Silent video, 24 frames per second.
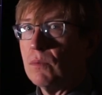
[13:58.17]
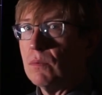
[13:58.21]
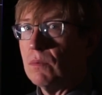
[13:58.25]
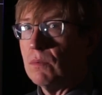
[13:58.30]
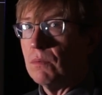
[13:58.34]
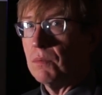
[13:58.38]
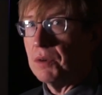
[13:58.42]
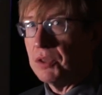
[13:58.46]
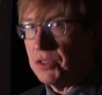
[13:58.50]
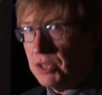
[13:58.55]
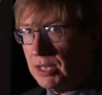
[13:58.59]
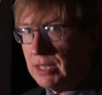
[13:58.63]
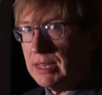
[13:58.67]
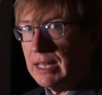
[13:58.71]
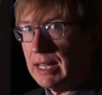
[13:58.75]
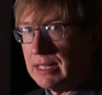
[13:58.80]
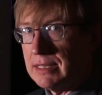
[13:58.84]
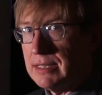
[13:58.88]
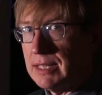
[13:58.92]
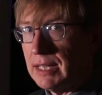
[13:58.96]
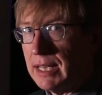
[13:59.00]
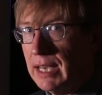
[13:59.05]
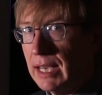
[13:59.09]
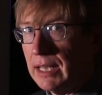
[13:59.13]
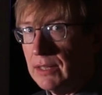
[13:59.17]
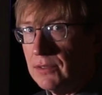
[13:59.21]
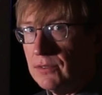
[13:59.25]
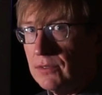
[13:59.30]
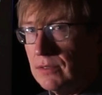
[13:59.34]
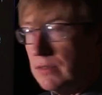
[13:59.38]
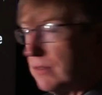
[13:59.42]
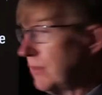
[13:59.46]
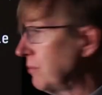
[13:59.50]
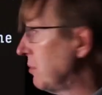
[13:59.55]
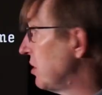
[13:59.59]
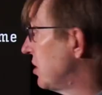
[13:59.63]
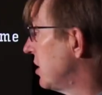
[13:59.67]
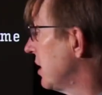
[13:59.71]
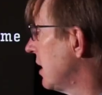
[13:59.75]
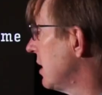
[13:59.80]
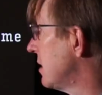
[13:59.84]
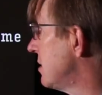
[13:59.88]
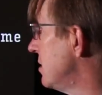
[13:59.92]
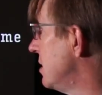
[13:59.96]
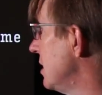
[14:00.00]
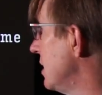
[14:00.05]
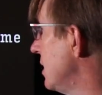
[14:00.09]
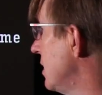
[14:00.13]
We think that's the case. We think
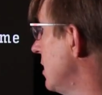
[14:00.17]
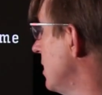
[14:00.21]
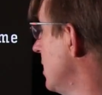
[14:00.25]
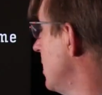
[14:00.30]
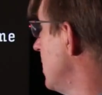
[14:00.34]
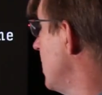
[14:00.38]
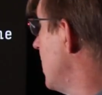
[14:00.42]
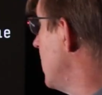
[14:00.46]
it's D.